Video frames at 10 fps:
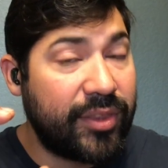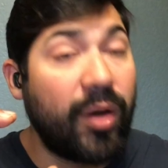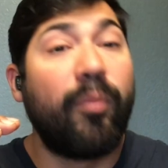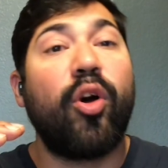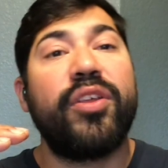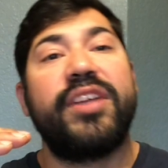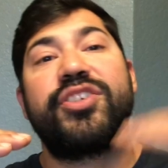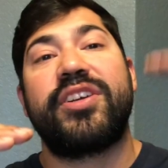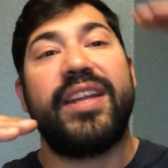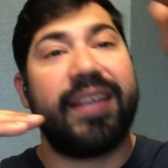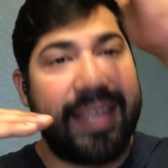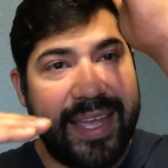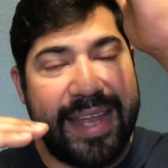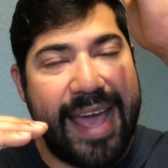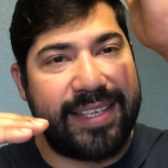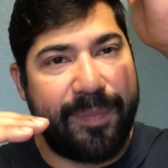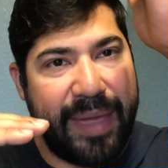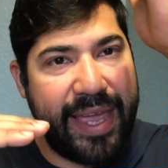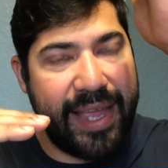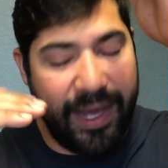the more that you're gonna get as a
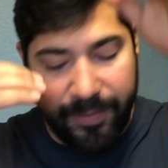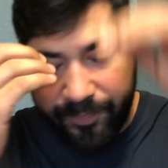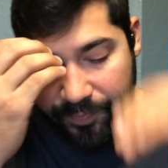payout.